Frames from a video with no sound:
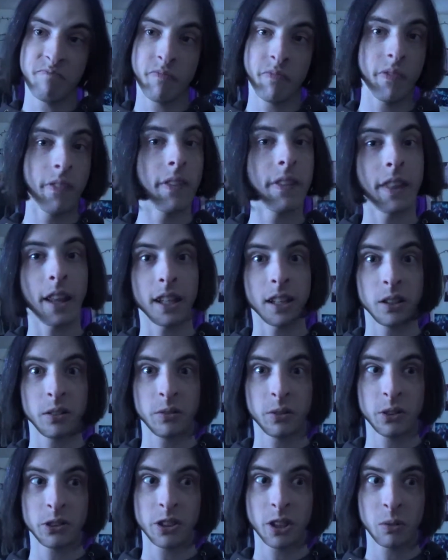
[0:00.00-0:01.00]
thank you
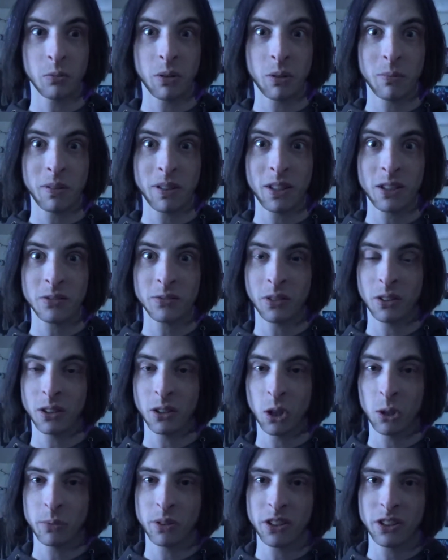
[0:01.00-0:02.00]
for staying with me this far.
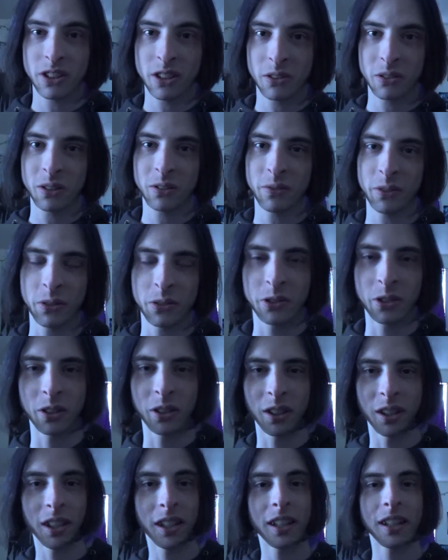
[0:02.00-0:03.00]
Hope to see you in the
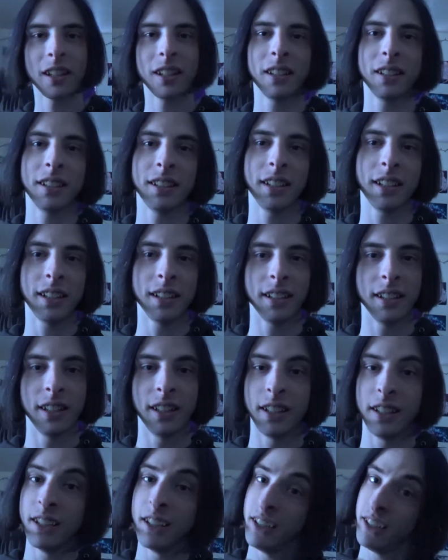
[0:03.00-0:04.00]
future.
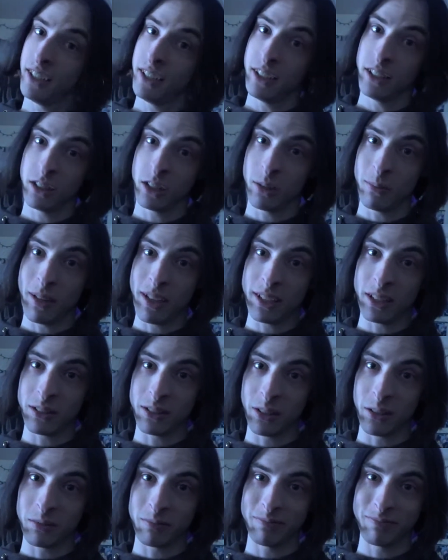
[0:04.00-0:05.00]
Goodbye,
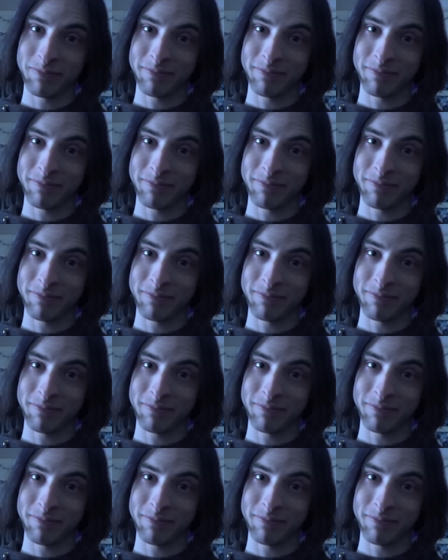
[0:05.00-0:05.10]
YouTube.